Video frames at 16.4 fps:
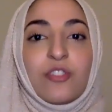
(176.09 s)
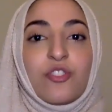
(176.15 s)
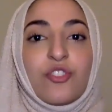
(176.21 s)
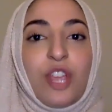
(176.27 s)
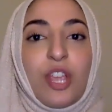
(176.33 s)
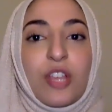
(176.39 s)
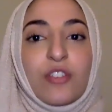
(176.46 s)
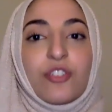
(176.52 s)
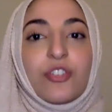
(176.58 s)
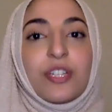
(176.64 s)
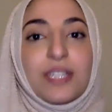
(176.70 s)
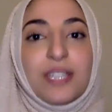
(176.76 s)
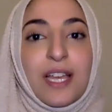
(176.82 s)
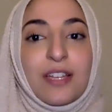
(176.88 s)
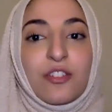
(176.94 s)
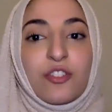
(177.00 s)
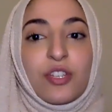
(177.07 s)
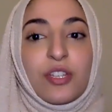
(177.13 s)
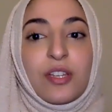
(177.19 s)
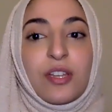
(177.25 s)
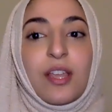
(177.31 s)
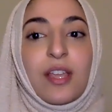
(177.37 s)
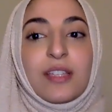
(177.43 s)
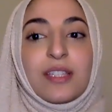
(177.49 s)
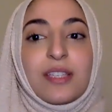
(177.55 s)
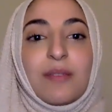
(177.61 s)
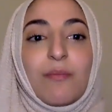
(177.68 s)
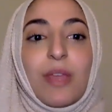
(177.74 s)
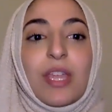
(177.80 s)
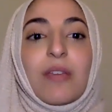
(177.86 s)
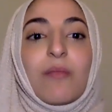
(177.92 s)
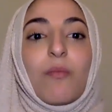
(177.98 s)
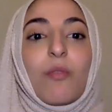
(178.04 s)
change your intention to
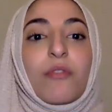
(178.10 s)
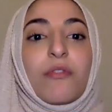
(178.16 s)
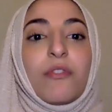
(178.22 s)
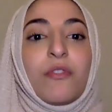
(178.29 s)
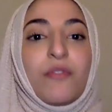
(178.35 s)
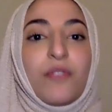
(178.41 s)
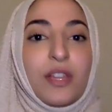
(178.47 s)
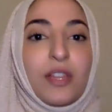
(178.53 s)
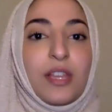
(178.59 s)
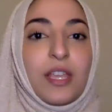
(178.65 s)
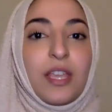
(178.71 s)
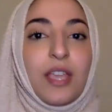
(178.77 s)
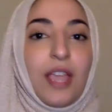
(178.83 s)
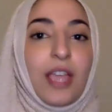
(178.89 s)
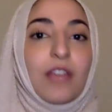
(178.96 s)
make it more fulfilling,